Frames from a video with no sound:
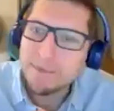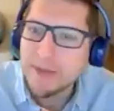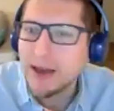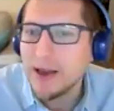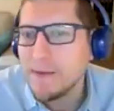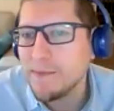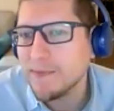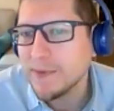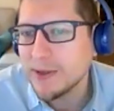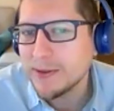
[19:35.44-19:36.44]
And I feel like I
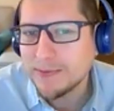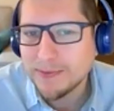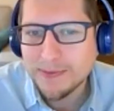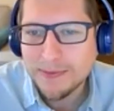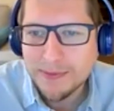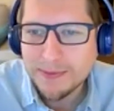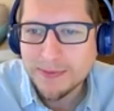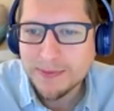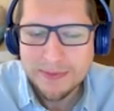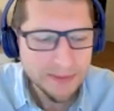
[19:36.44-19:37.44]
always tell people
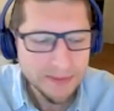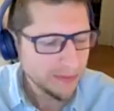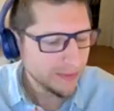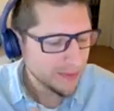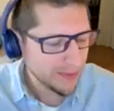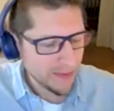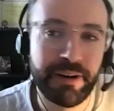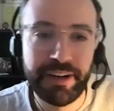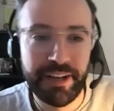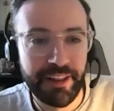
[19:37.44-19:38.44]
when they ask like content
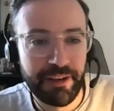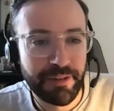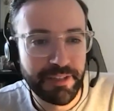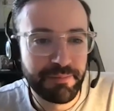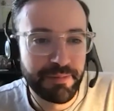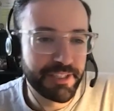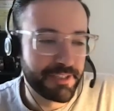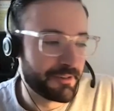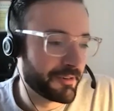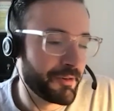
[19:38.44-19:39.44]
marketing, like what's the
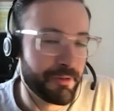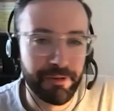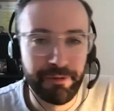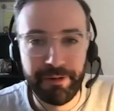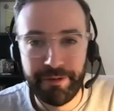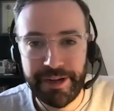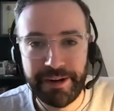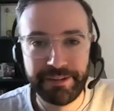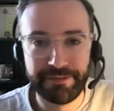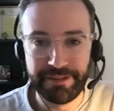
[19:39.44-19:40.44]
mission or goal or
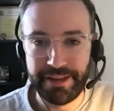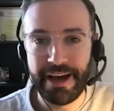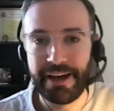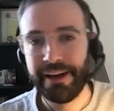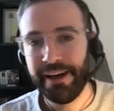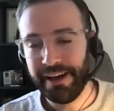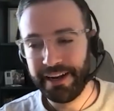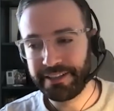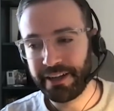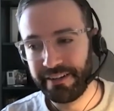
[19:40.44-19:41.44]
objective with that? And
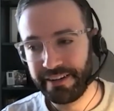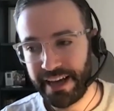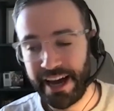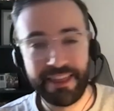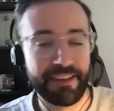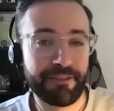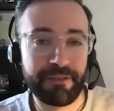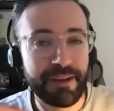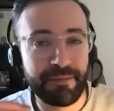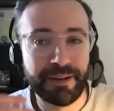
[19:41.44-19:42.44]
it's always, for
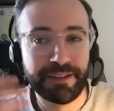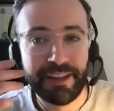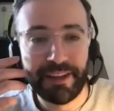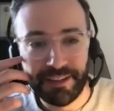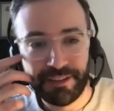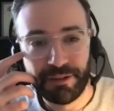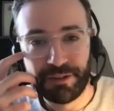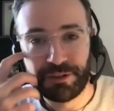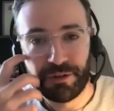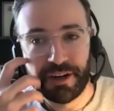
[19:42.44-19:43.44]
me personally, I think it's the whole
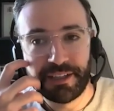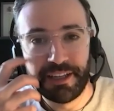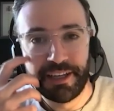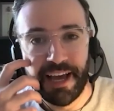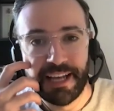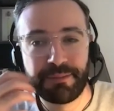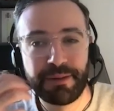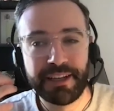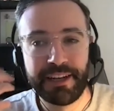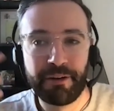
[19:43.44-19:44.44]
storytelling
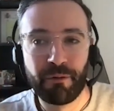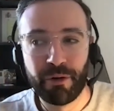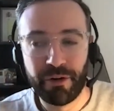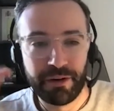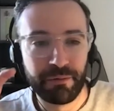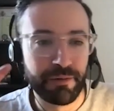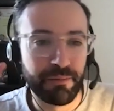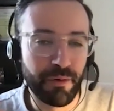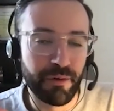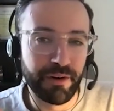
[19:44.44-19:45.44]
aspect. And in a world that we're
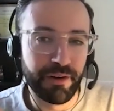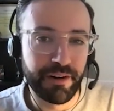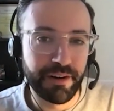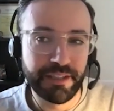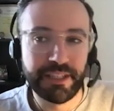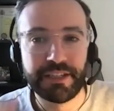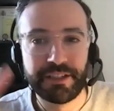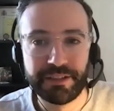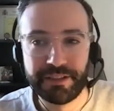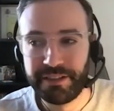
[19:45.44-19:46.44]
more
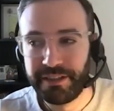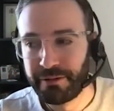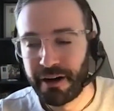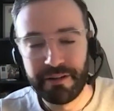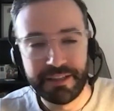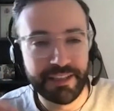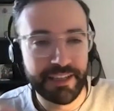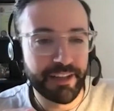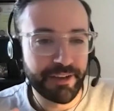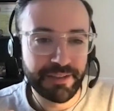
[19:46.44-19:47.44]
digital and we're always
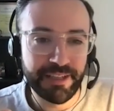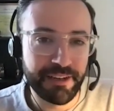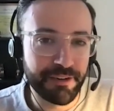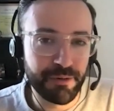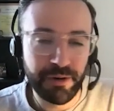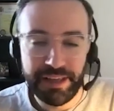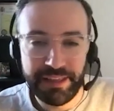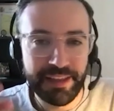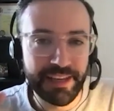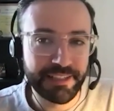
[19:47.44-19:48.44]
like you said,
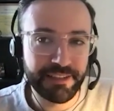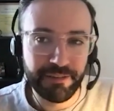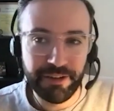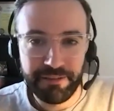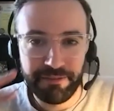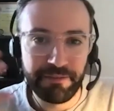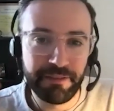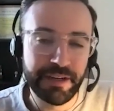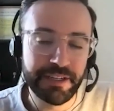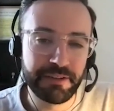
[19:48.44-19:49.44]
Googling things, looking for
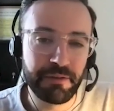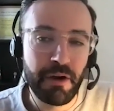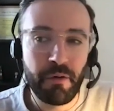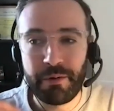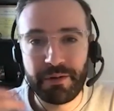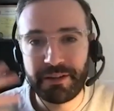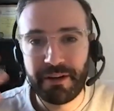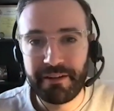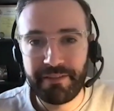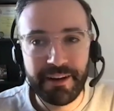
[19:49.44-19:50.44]
information, we would just
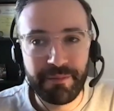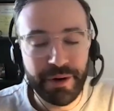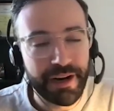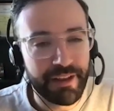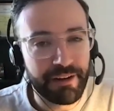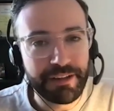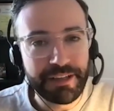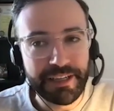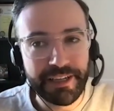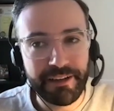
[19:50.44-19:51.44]
want to find a brand that
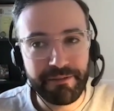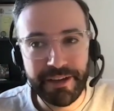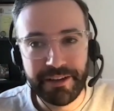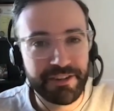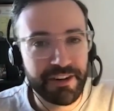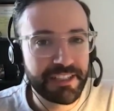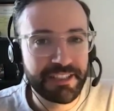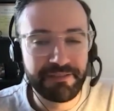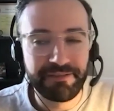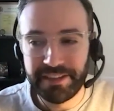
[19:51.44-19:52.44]
really we can
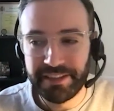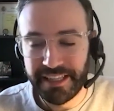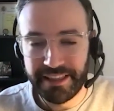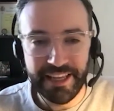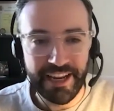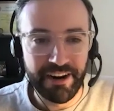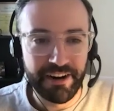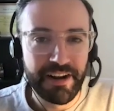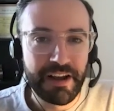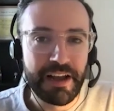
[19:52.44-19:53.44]
trust and feel like they
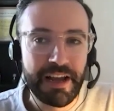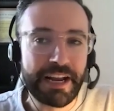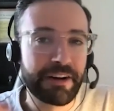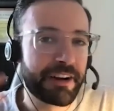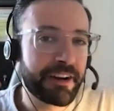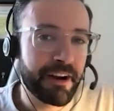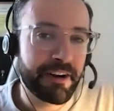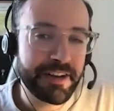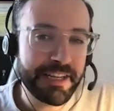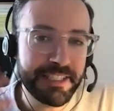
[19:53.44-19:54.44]
are hearing
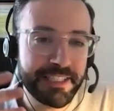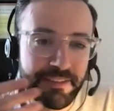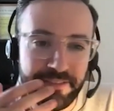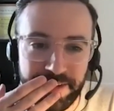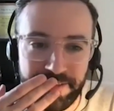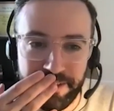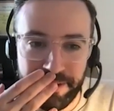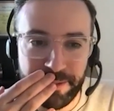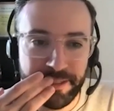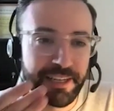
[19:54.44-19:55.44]
our needs, even if, like
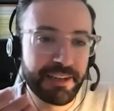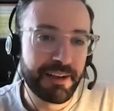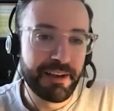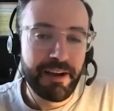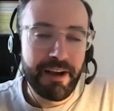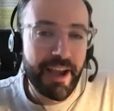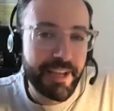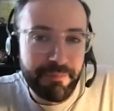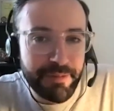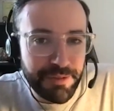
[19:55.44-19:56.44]
you said,
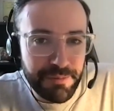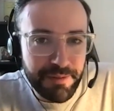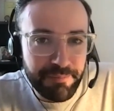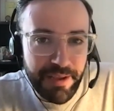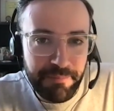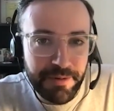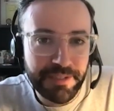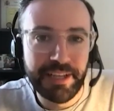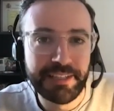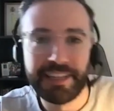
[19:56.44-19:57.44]
I'm assuming Pampers
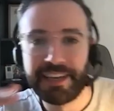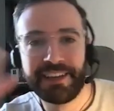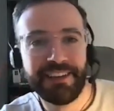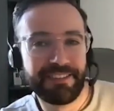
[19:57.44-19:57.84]
has like,